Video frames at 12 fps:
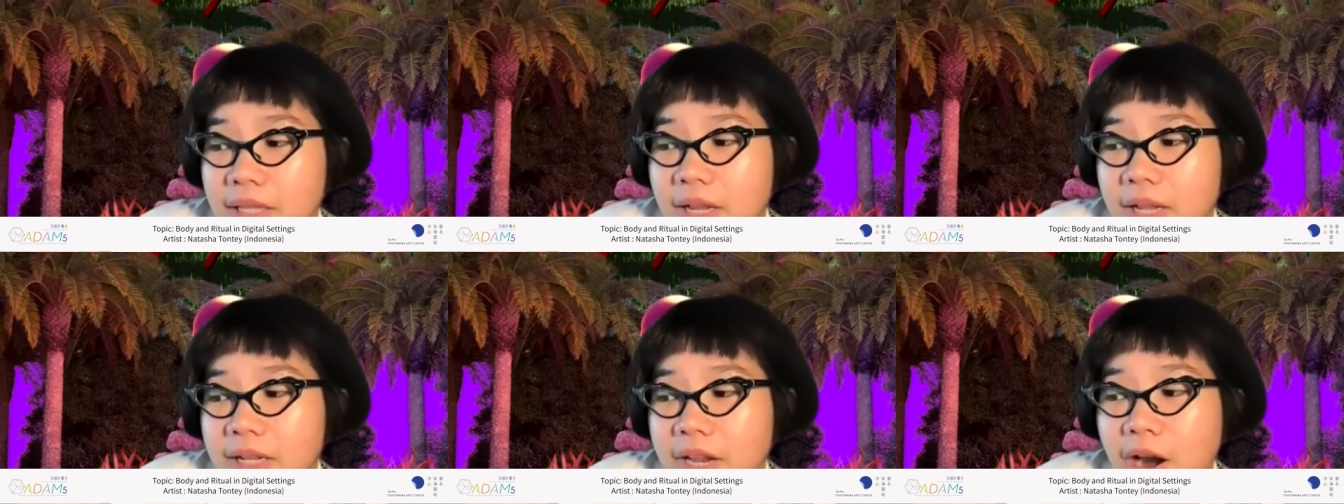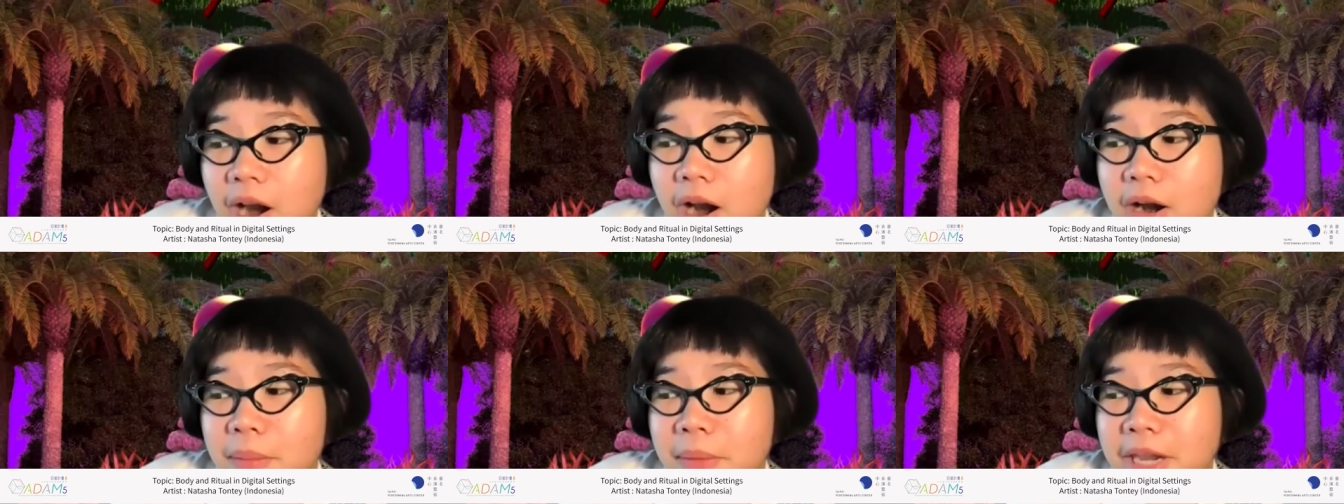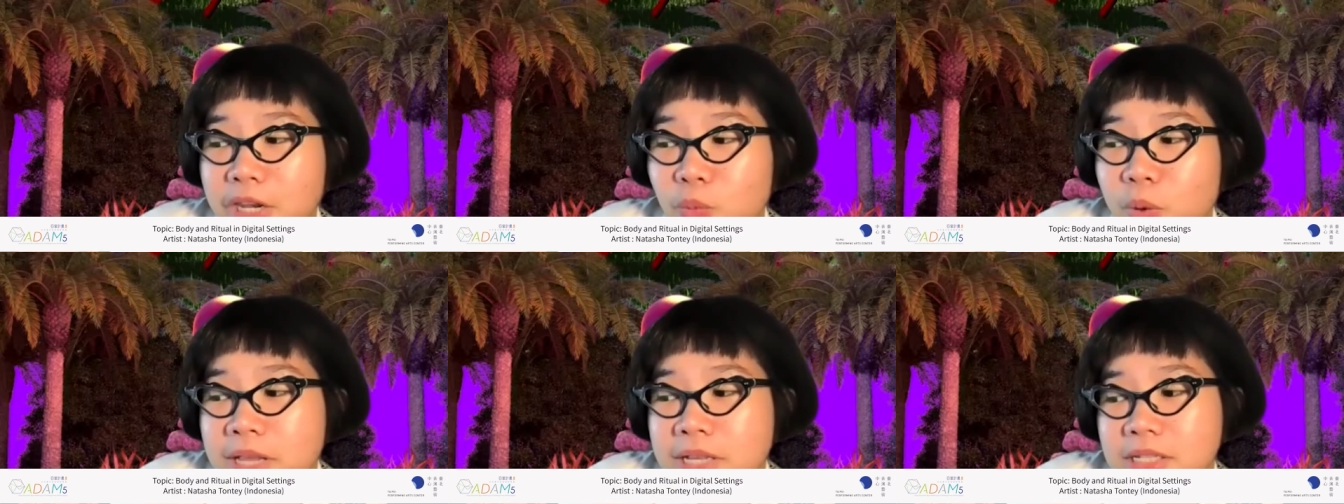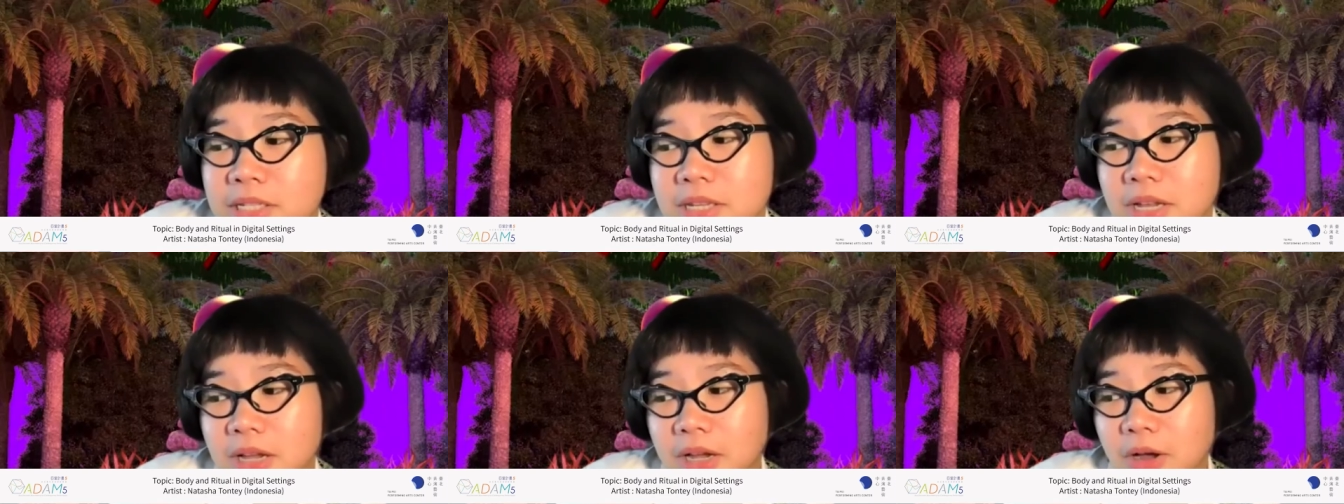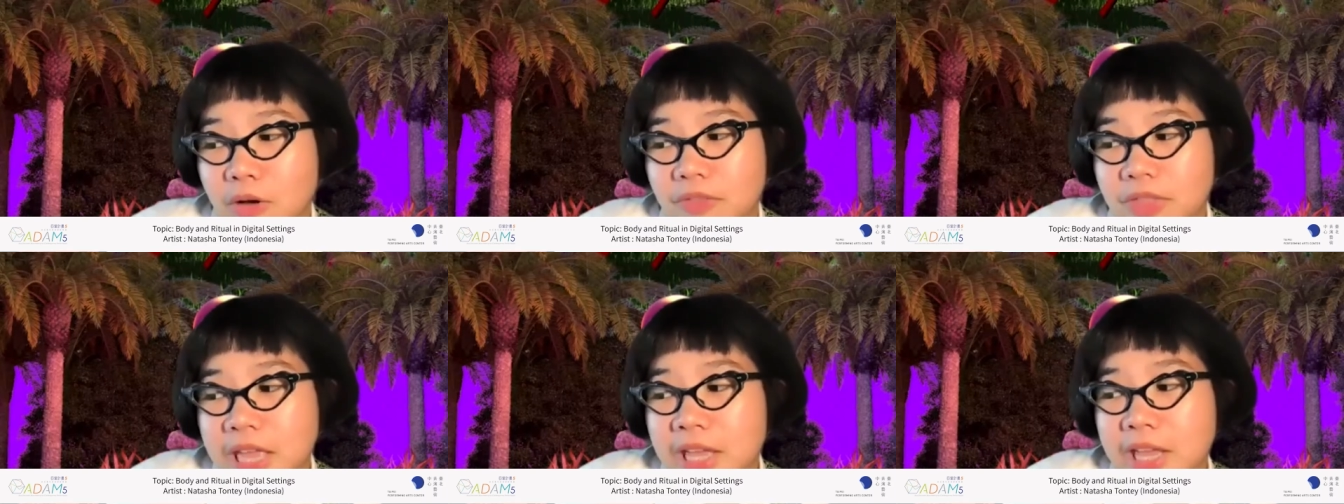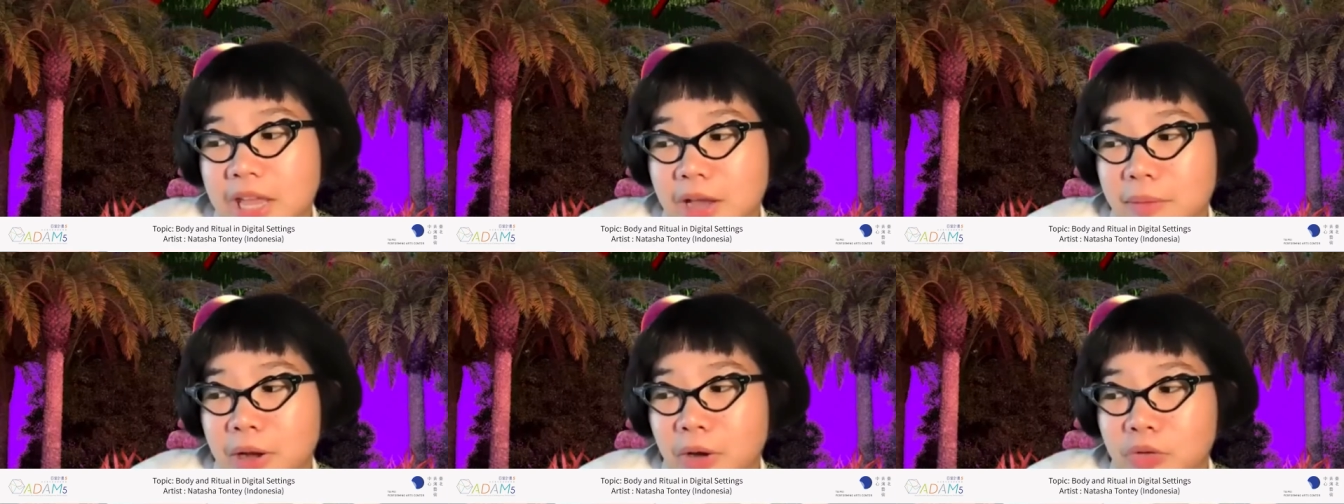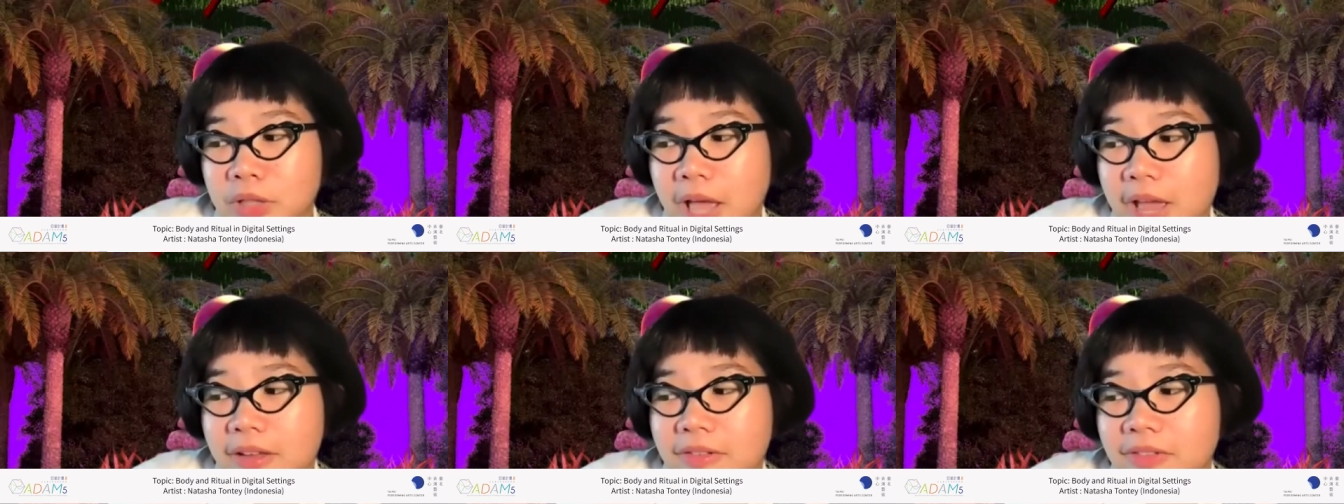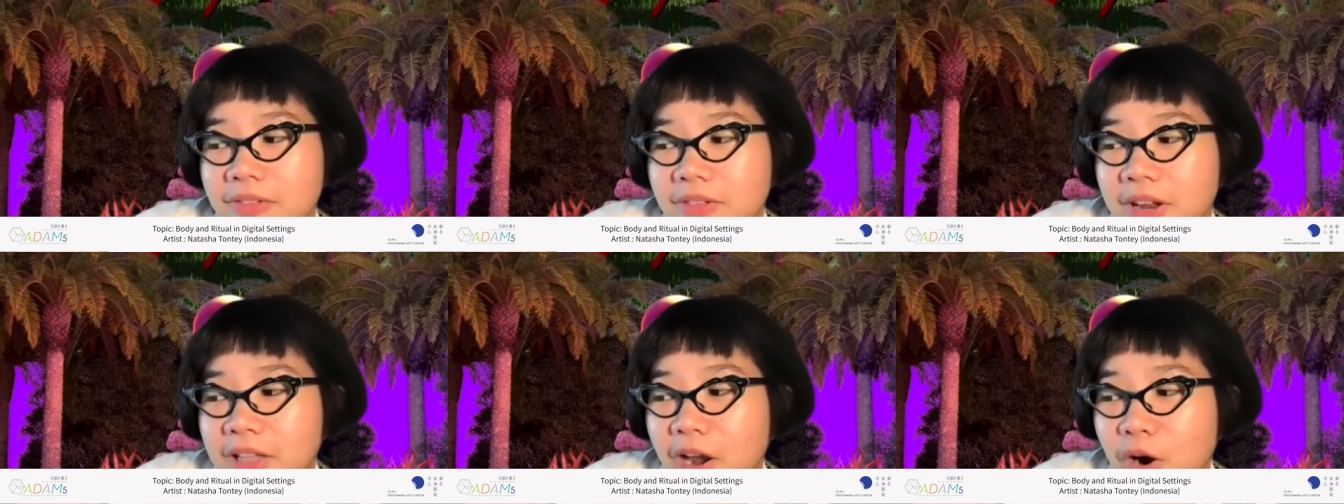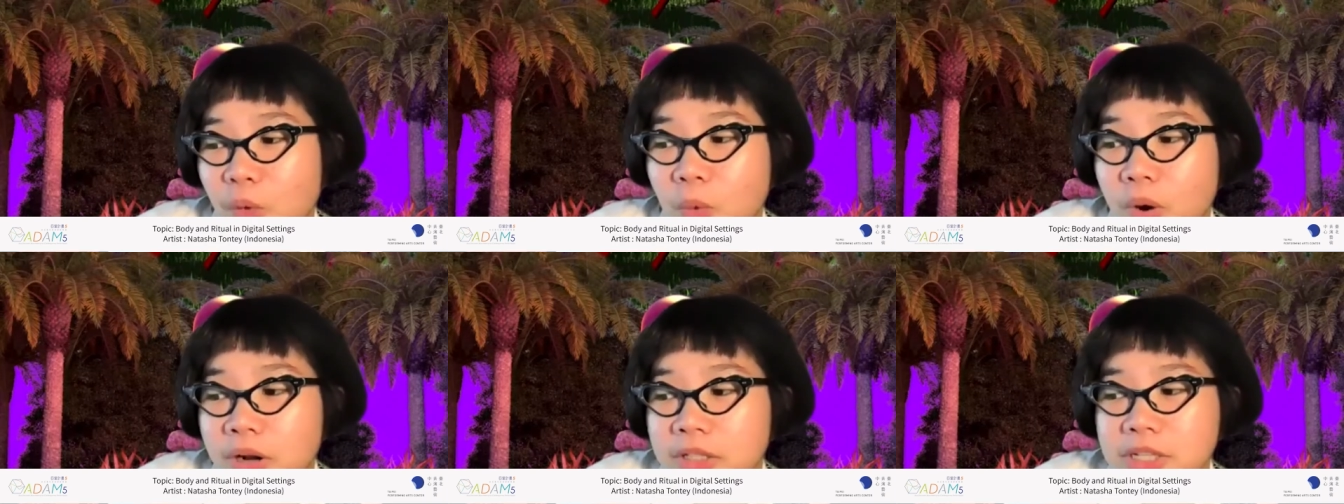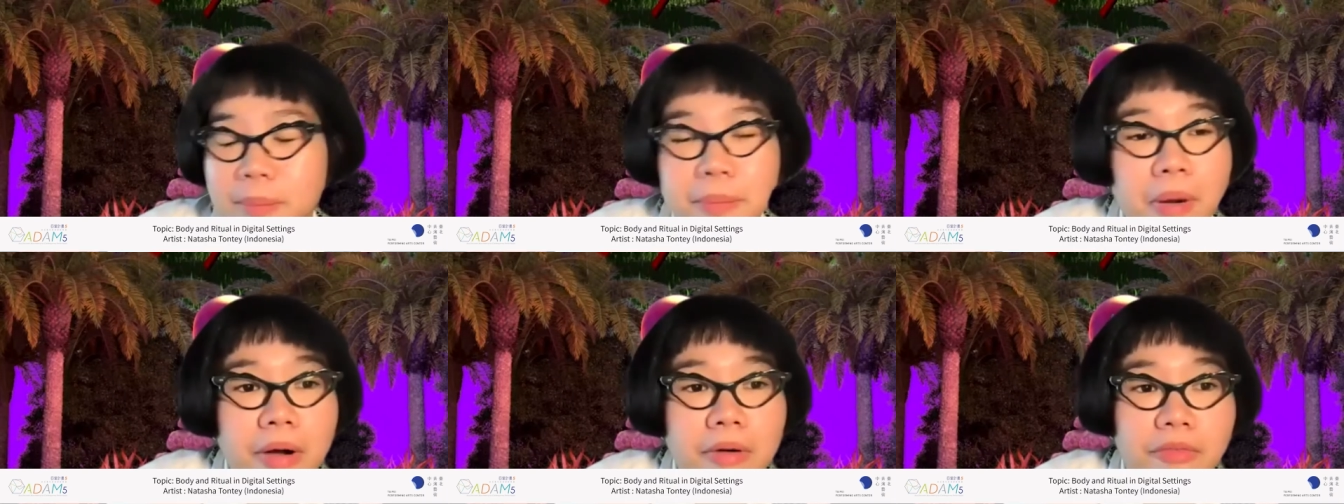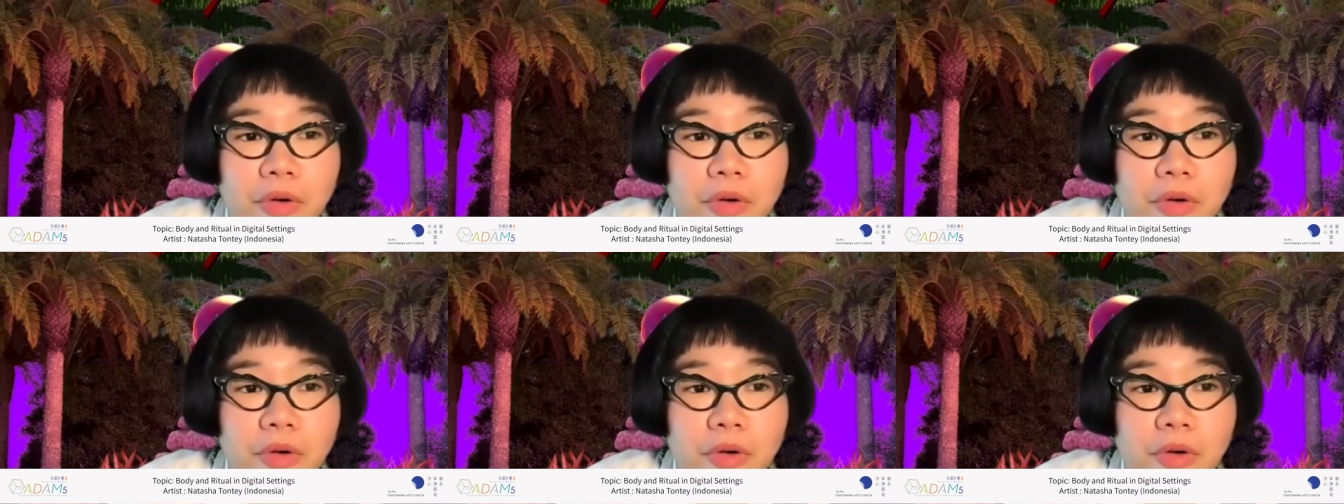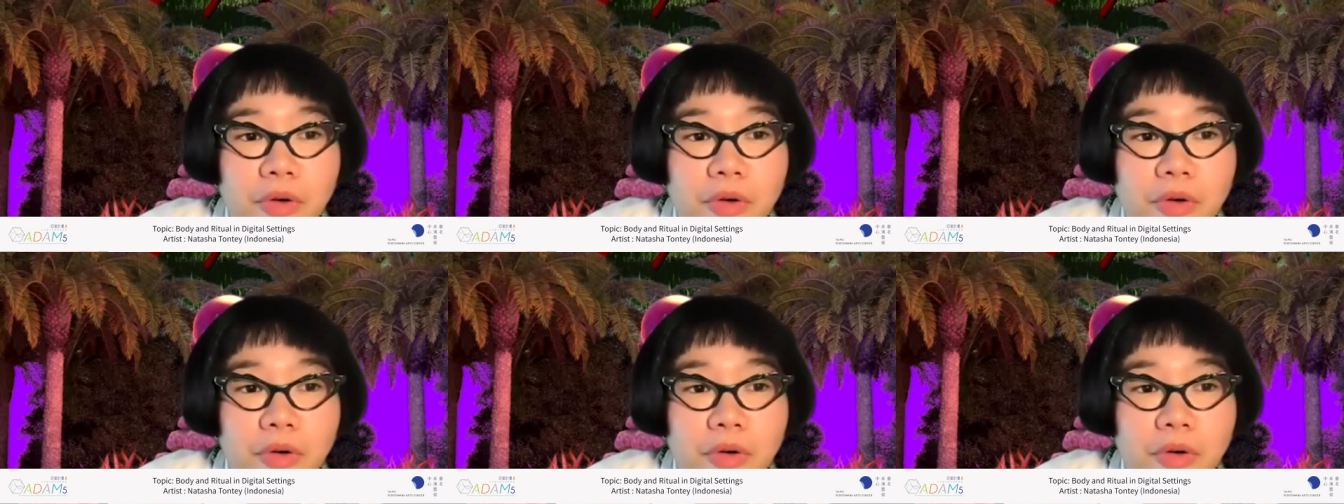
there are many ways of thinking about life that are worlds apart from